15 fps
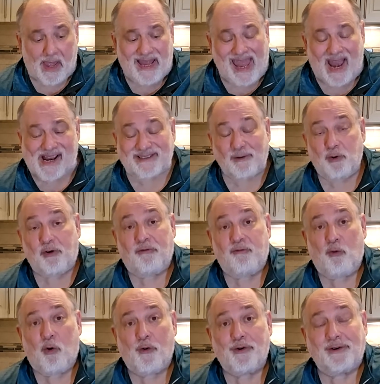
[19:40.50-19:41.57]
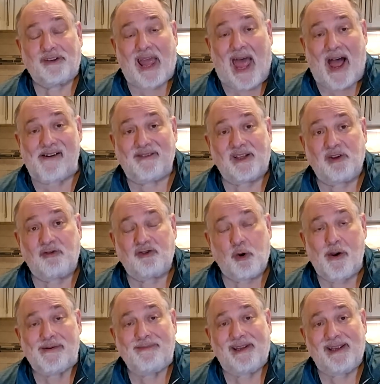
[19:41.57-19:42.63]
And I look forward to having you
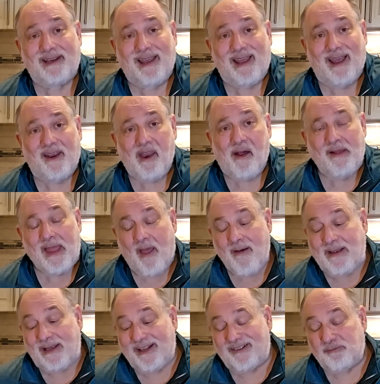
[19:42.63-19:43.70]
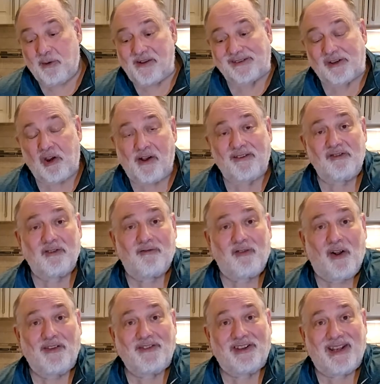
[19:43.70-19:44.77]
join me again. It's been tons of
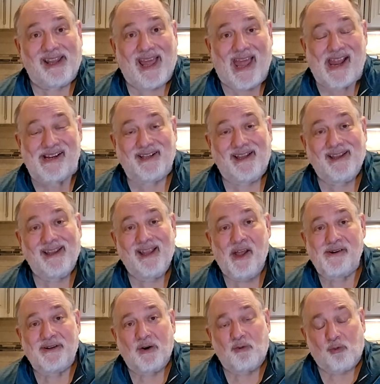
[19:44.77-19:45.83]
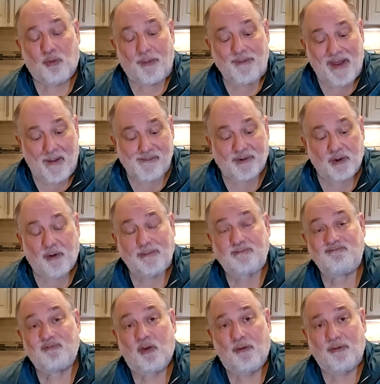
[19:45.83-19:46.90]
fun today. Remember
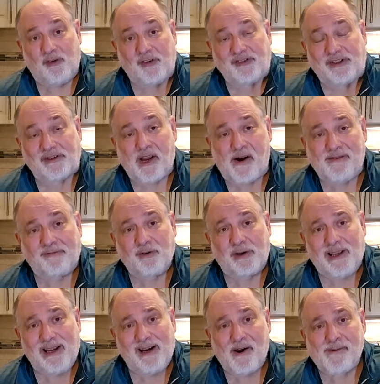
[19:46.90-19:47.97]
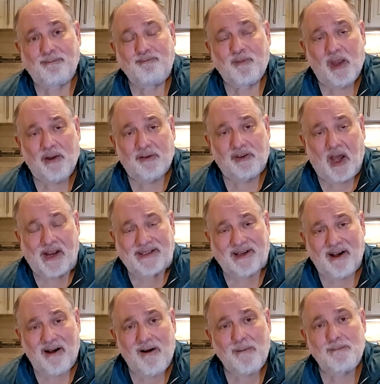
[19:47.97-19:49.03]
to visit
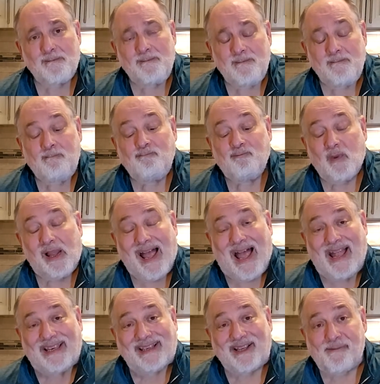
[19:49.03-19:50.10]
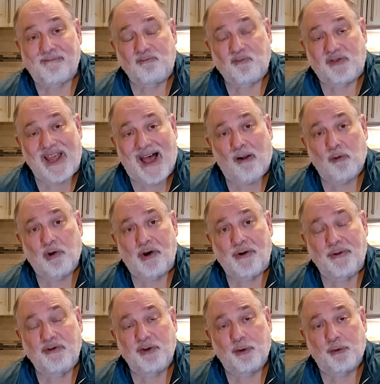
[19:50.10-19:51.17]
comfortcare.com and
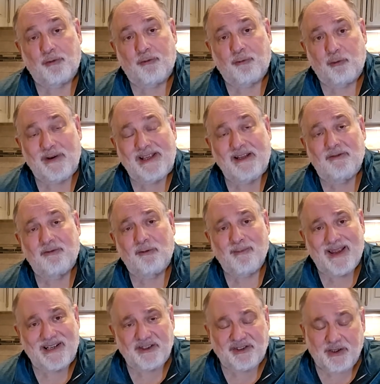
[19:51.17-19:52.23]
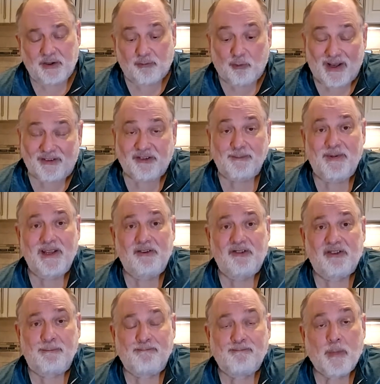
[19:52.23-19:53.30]
download your free information and
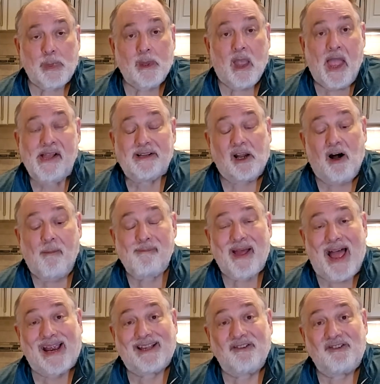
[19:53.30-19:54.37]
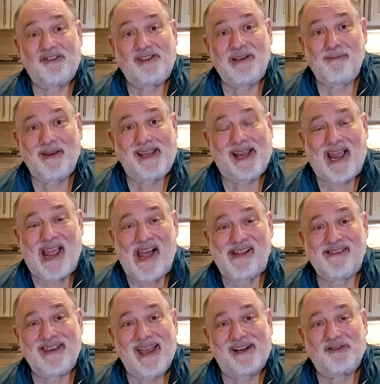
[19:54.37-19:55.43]
recipes. Come back and see me
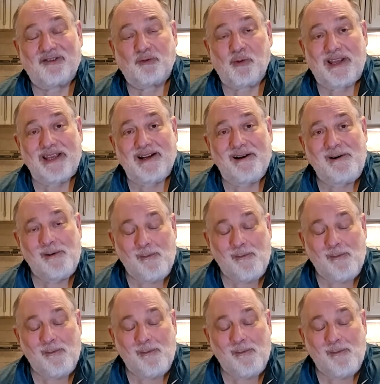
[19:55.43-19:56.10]
again next week.